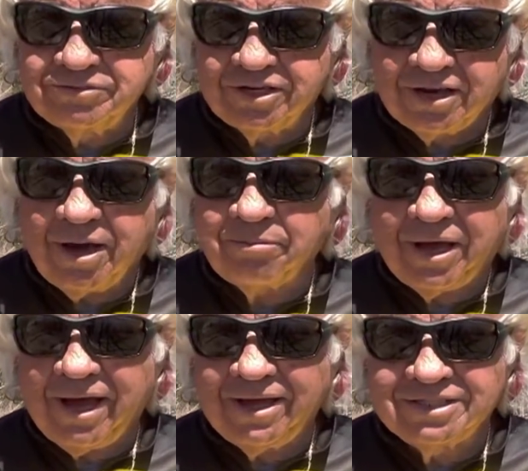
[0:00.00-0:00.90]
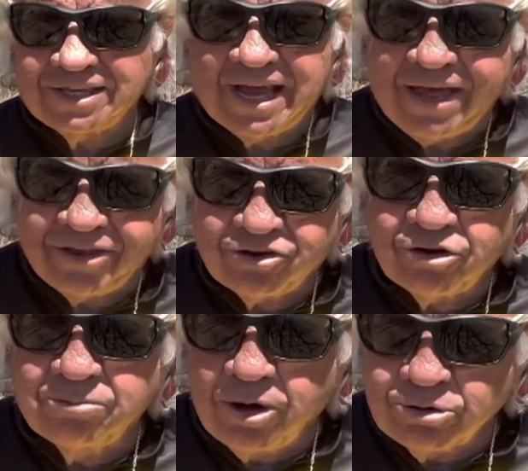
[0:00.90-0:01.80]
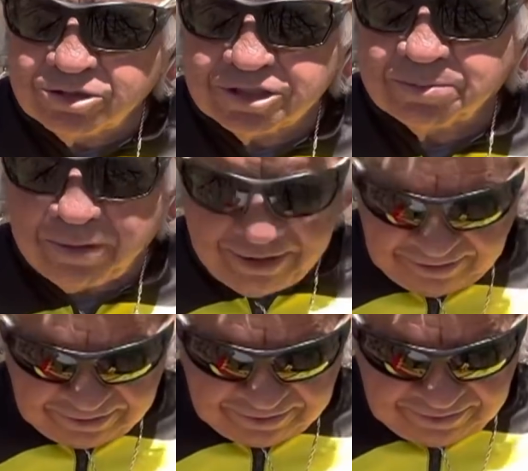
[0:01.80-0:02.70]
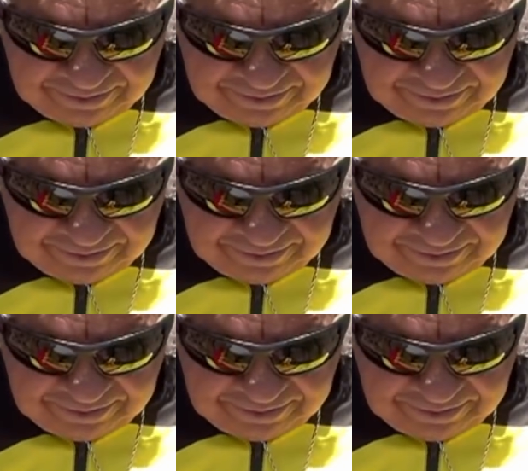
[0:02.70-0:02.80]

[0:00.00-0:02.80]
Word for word: the top guy. He's the guy that took Moses' place.